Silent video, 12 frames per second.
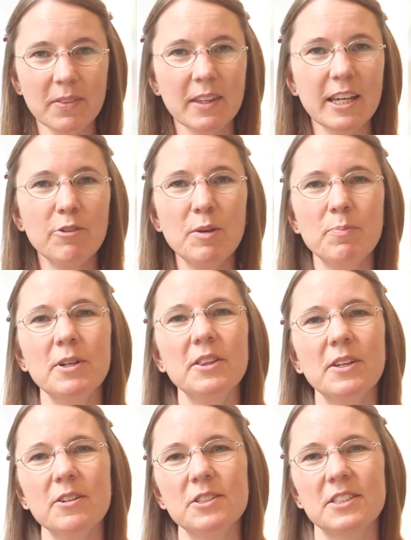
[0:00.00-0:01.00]
And we put
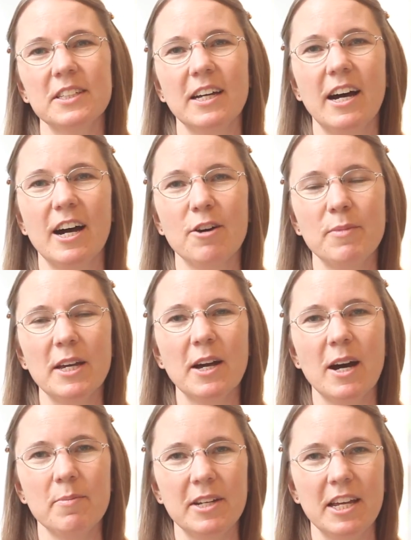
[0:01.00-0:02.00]
those in
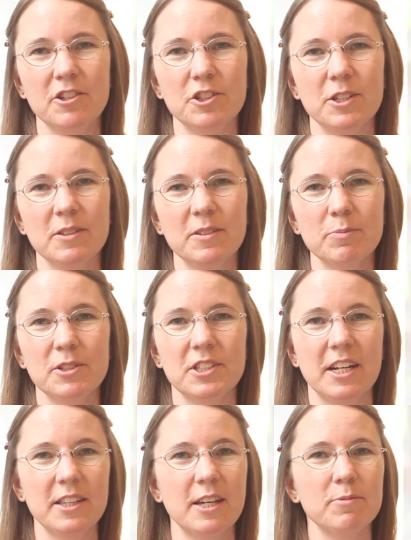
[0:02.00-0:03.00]
combination,
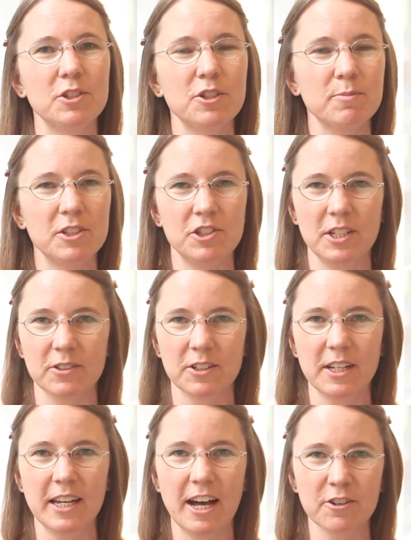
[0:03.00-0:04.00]
presented them to a machine
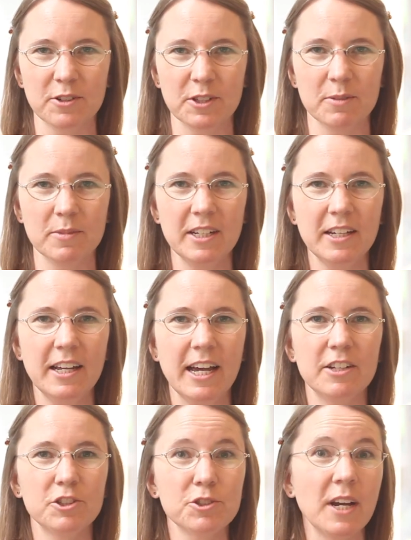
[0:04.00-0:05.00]
learning algorithm,
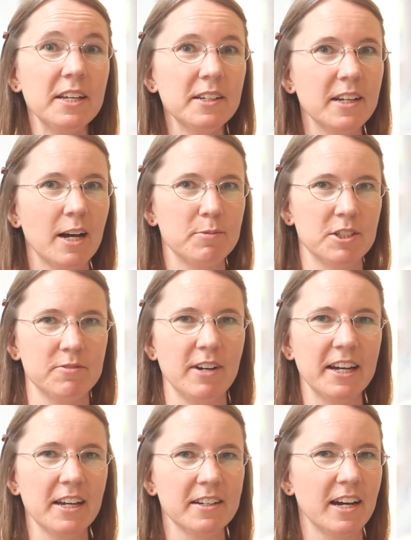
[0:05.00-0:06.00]
and trained it up to
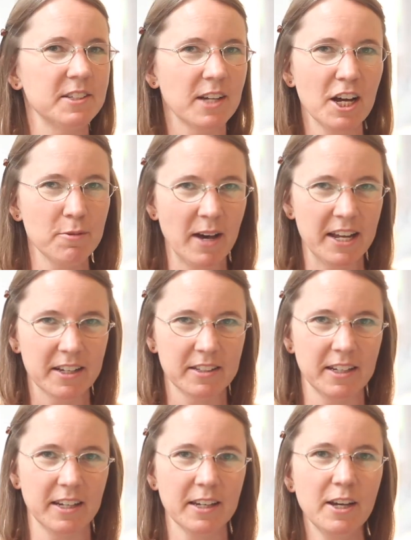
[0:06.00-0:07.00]
recognize
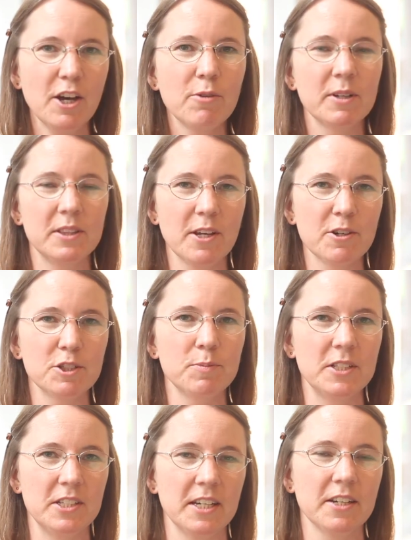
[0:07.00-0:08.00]
automatically what those
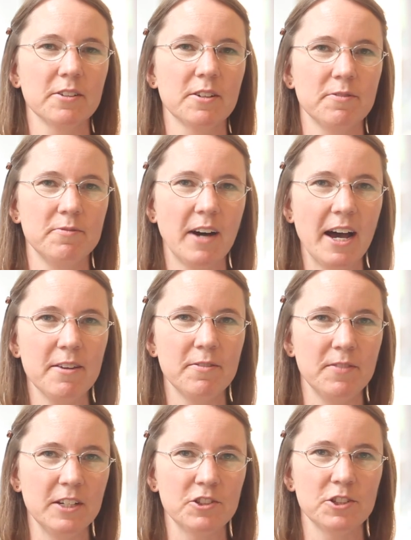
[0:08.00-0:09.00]
particular 5
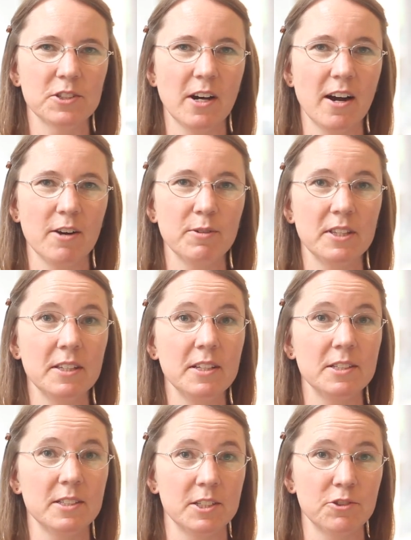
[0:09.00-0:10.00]
features are within
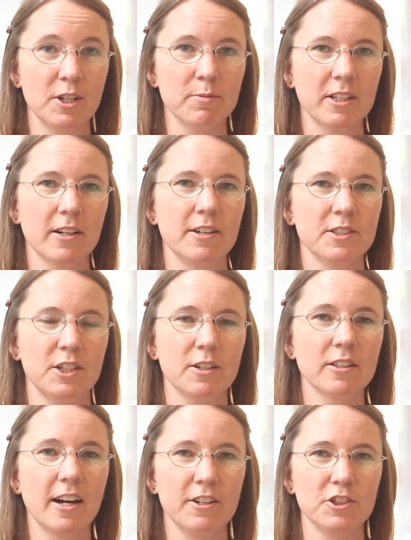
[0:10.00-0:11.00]
these extremely
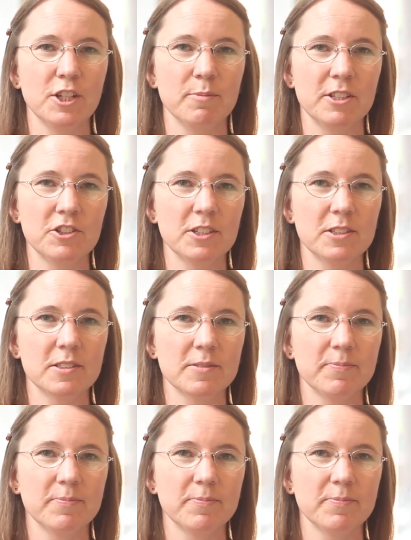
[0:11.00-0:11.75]
large images.